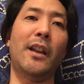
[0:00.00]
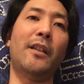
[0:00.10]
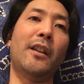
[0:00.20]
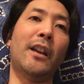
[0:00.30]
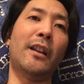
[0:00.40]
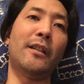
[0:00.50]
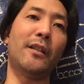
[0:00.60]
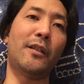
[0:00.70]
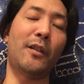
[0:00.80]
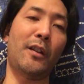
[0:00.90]
and then
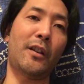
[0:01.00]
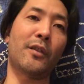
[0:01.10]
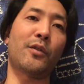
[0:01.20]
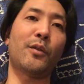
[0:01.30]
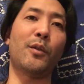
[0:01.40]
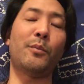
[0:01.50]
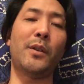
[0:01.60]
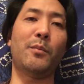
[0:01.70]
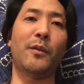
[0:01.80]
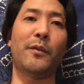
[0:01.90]
control
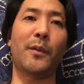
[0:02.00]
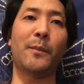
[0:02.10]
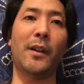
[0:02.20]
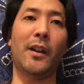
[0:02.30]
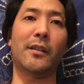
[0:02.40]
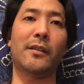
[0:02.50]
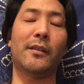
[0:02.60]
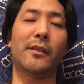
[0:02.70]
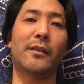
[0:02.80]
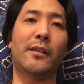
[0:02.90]
people from that.
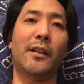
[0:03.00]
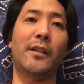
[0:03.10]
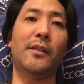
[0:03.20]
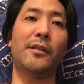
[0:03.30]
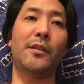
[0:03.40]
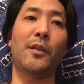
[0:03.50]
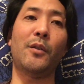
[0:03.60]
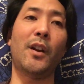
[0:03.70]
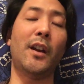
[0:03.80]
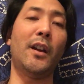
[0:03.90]
Okay?
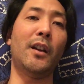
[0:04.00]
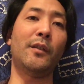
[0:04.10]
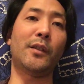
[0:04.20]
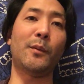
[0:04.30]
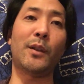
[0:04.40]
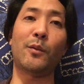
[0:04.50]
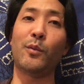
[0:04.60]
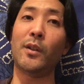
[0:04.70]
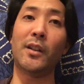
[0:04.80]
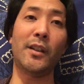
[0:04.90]
So if something
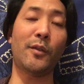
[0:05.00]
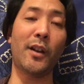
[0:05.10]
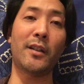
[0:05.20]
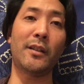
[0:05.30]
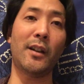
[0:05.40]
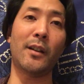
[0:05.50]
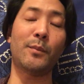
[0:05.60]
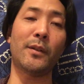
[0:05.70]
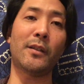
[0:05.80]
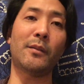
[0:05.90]
really crazy
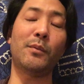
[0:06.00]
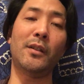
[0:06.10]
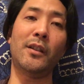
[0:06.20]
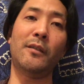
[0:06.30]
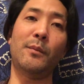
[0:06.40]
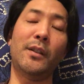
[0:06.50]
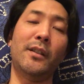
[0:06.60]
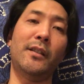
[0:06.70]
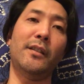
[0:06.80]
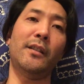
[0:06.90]
happens, believe
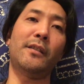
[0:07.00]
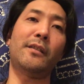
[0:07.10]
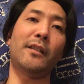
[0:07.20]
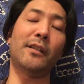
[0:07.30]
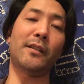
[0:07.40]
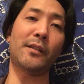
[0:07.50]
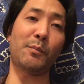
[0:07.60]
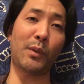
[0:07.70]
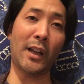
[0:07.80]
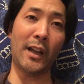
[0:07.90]
me, it's it's
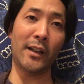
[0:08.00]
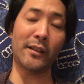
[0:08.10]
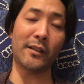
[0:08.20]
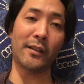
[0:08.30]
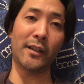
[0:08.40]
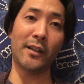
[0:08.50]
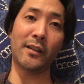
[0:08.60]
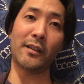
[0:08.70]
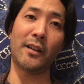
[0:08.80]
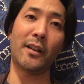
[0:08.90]
planned and